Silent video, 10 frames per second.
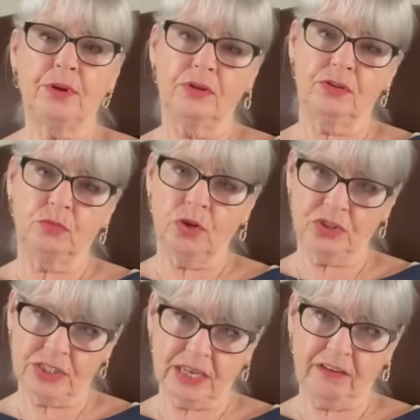but the
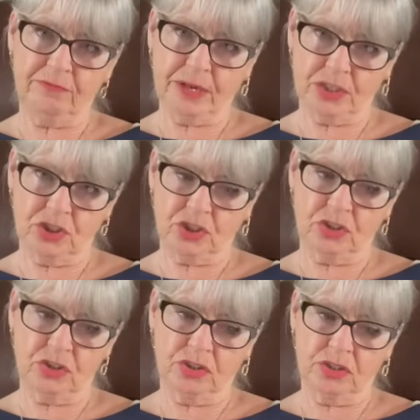ones that I've
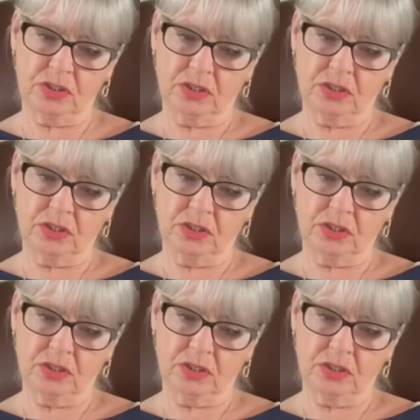mentioned,